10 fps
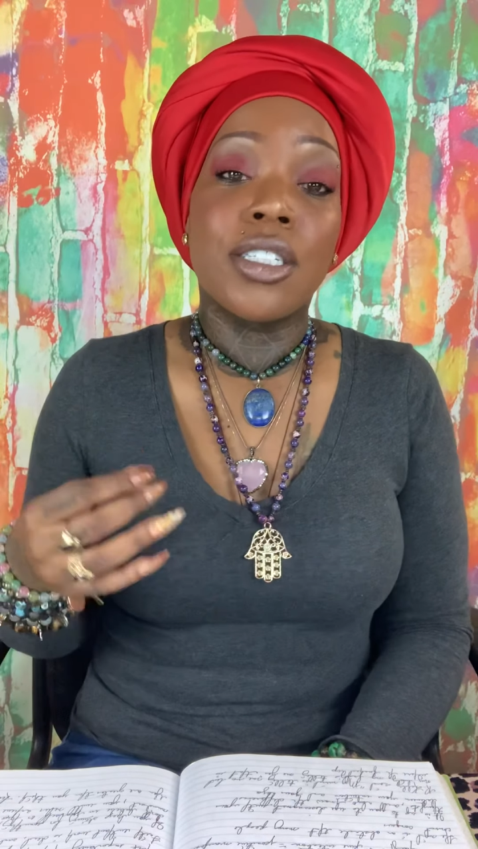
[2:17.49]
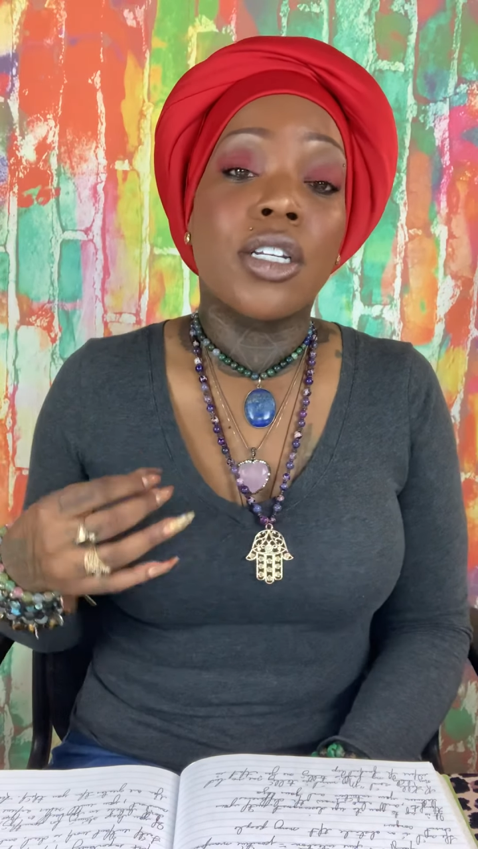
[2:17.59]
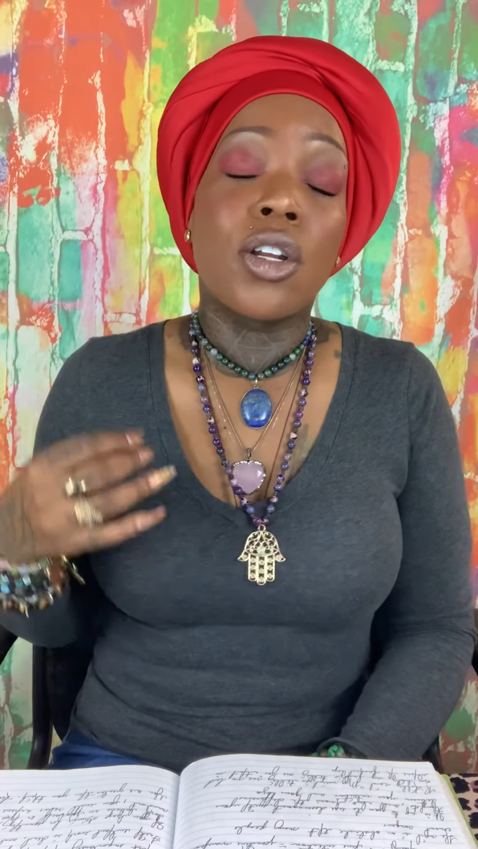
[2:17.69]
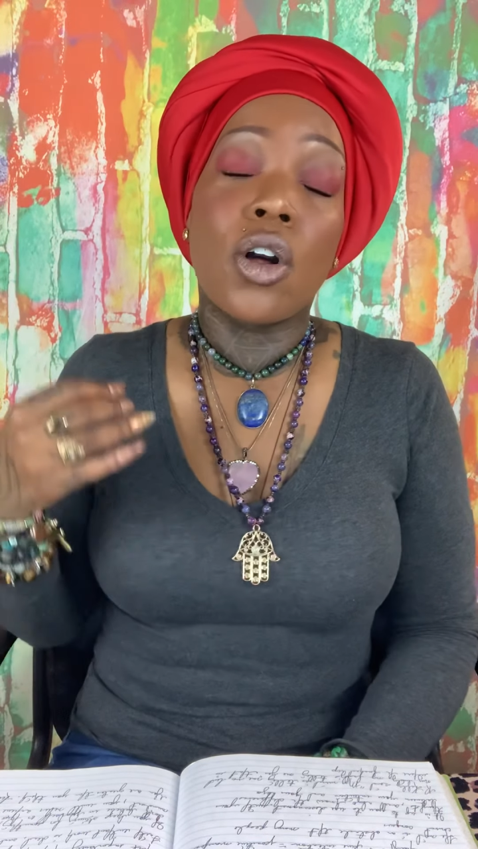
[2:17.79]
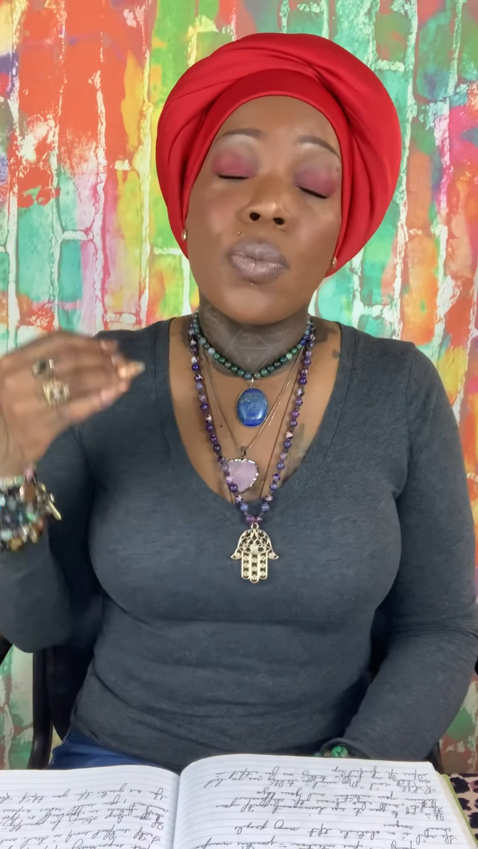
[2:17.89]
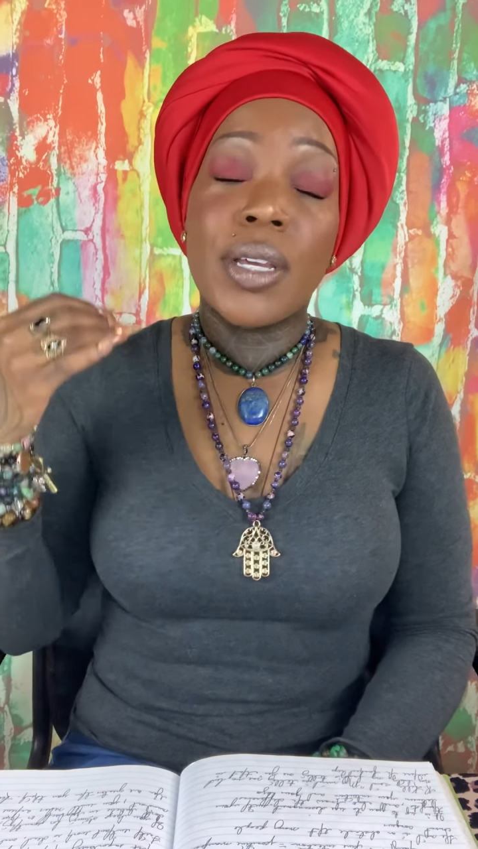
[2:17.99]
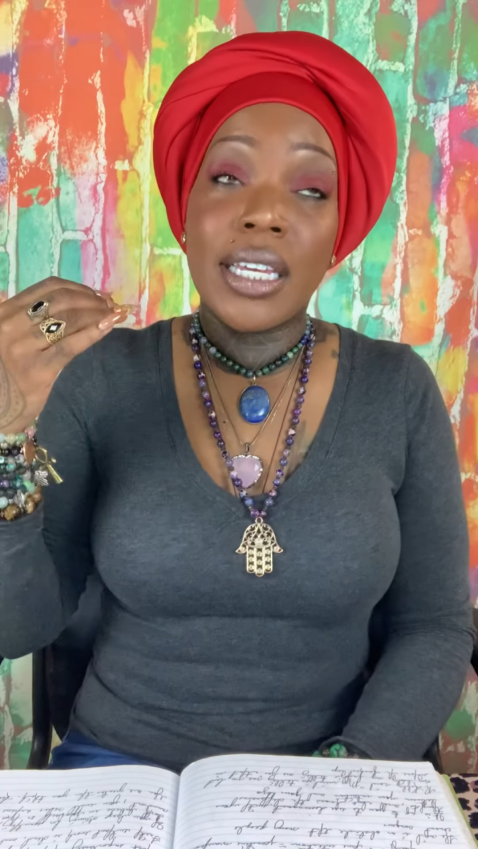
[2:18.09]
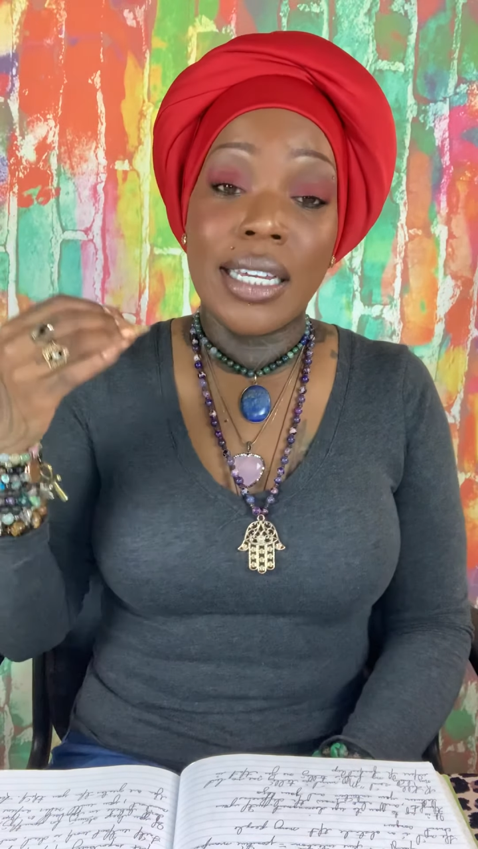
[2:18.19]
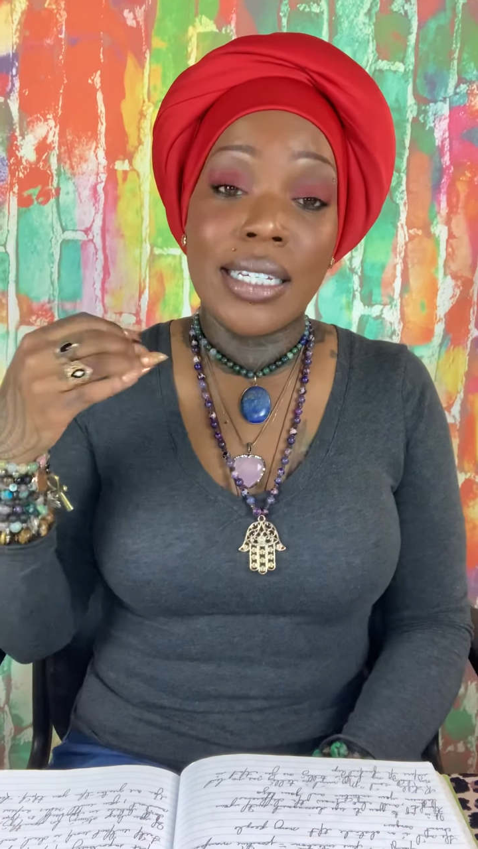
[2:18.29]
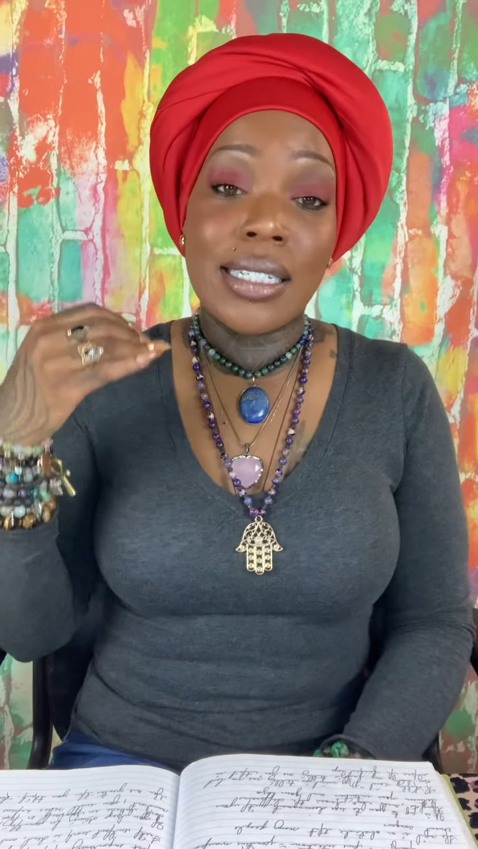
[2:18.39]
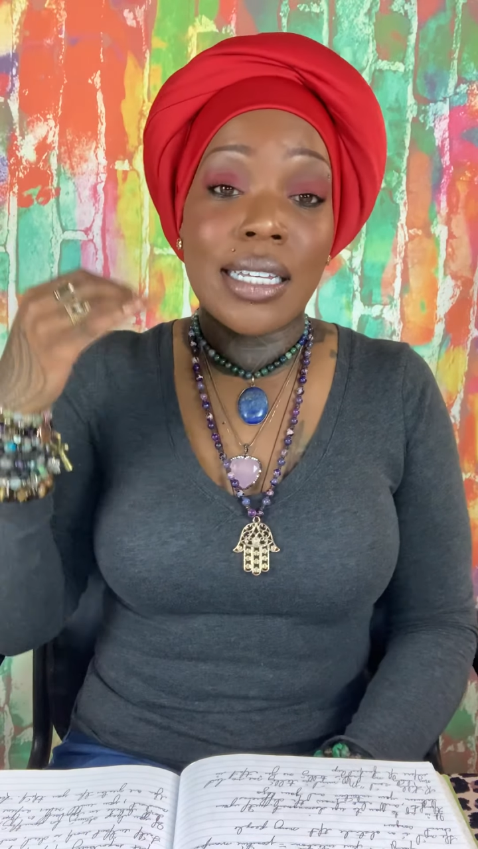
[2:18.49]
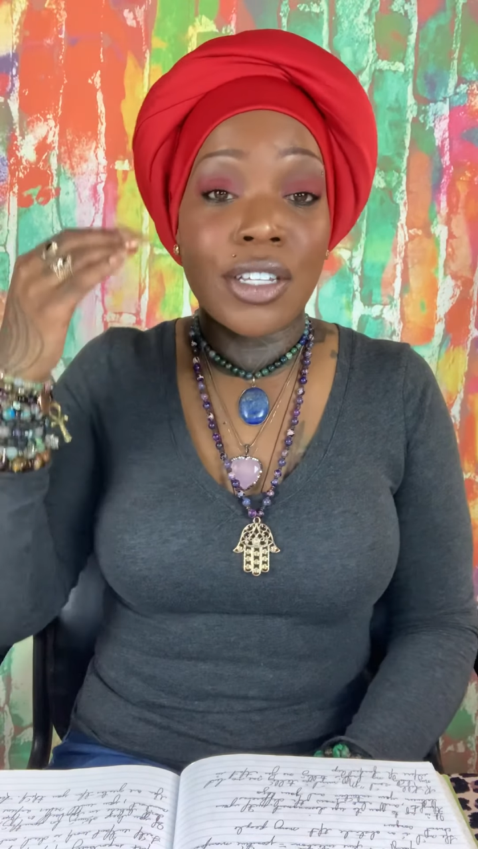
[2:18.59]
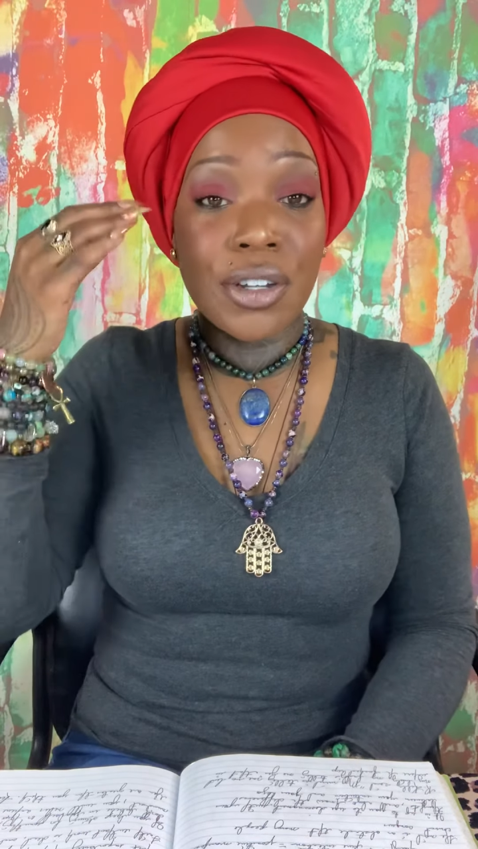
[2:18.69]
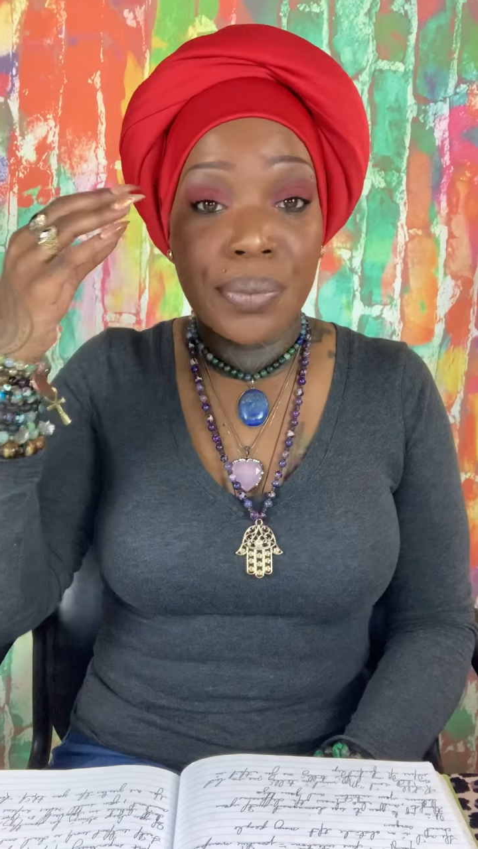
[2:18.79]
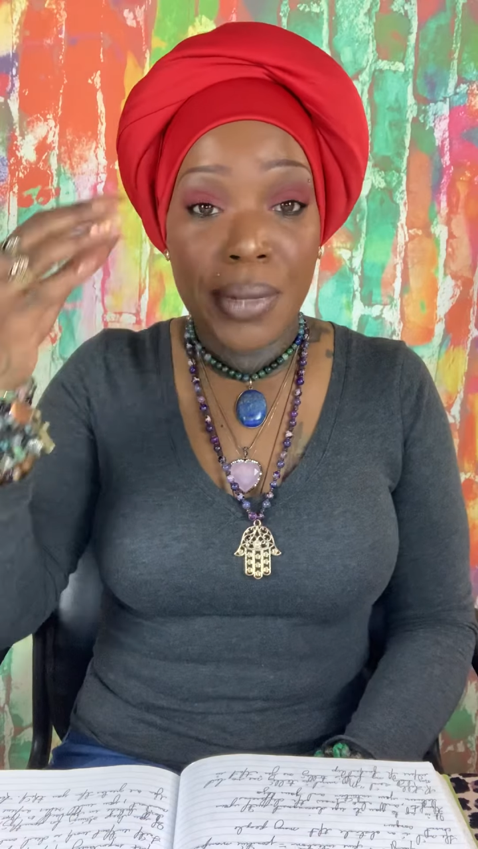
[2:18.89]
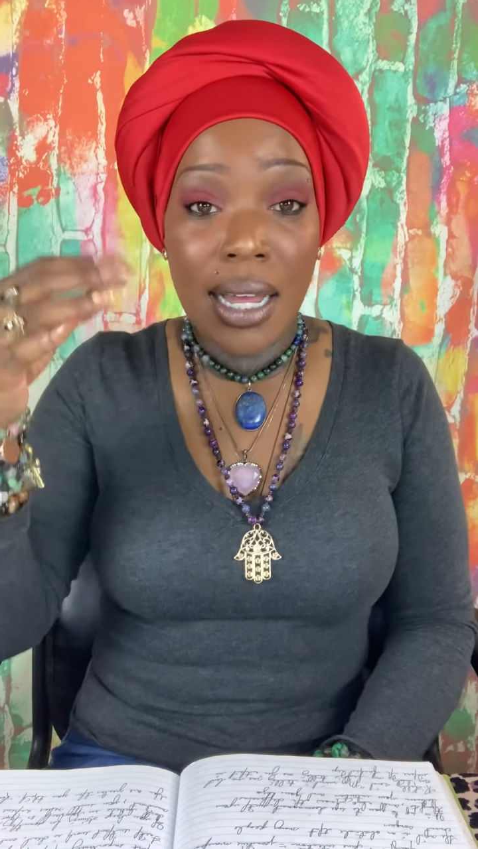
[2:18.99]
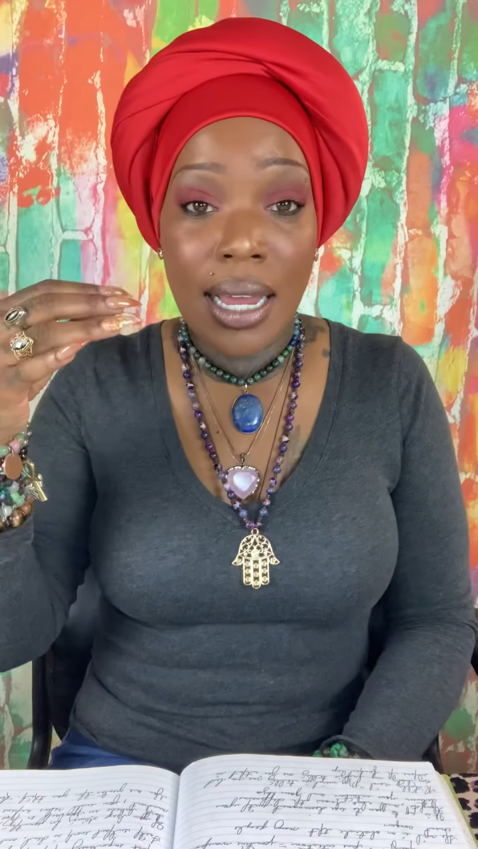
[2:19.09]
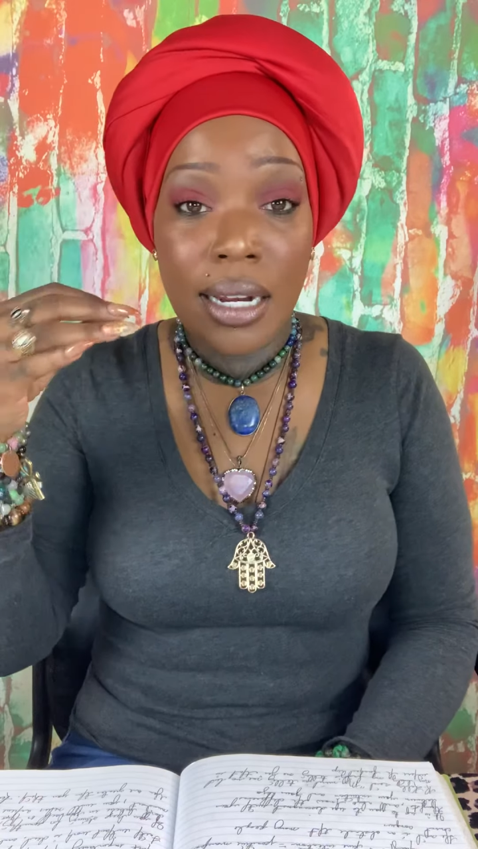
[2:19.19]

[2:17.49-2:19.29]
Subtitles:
it all begins in your mind.